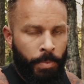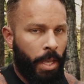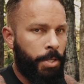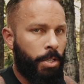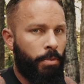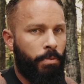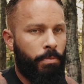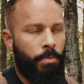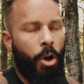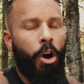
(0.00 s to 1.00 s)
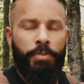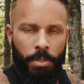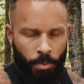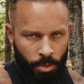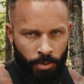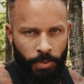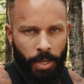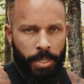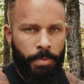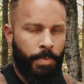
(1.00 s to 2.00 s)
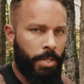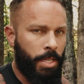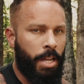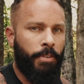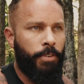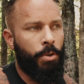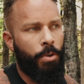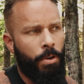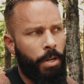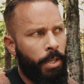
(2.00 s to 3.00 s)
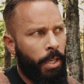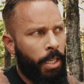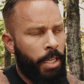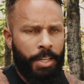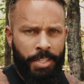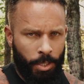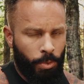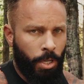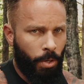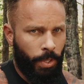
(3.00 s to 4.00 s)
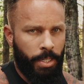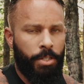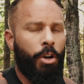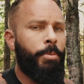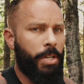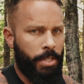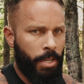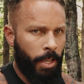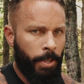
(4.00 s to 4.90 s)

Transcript: And so often what you'll find is that if you're acetylcholine dominant,